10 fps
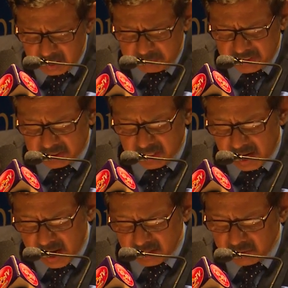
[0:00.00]
Mr.
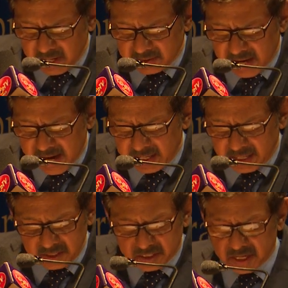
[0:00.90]
Naidu has had
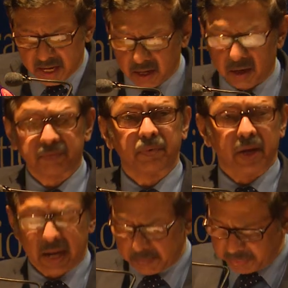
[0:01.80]
his share of
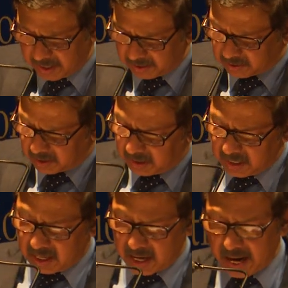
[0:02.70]
happiness
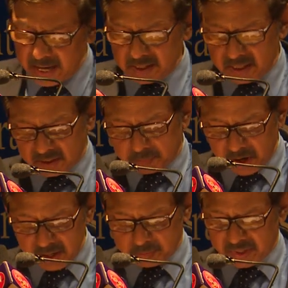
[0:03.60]
and
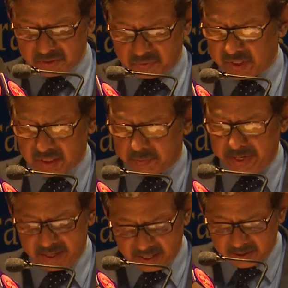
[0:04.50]
disappointments with the
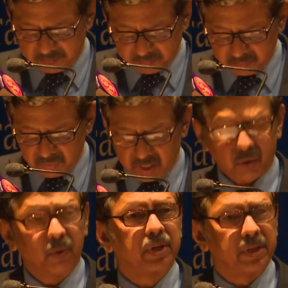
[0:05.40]
media
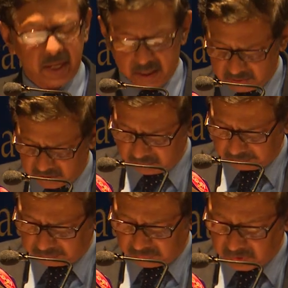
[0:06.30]
over the years,
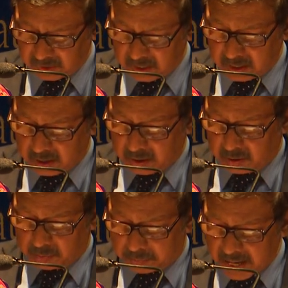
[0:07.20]

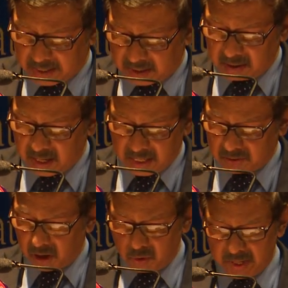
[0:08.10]
but
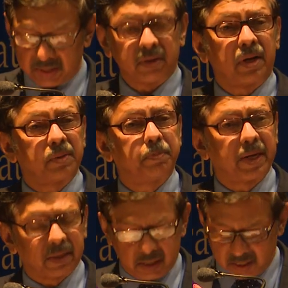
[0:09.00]
has always
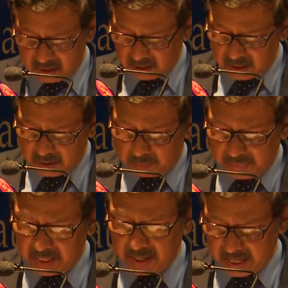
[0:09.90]
respected
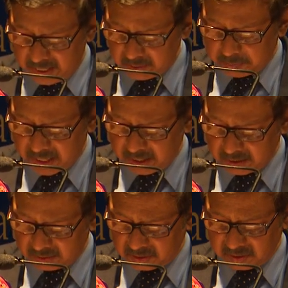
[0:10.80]
media
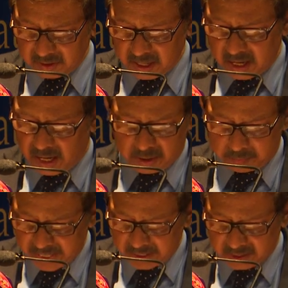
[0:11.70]
independence and
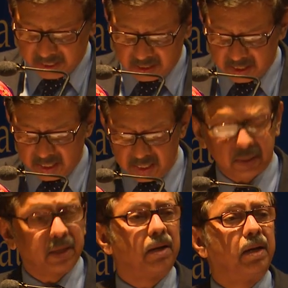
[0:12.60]
maintained a
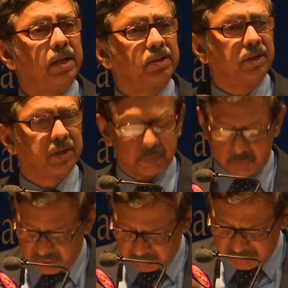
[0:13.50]
healthy relationship
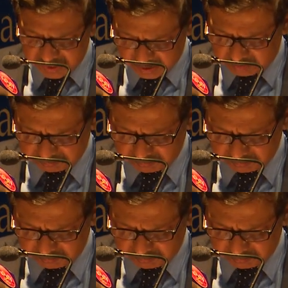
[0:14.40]
with the media.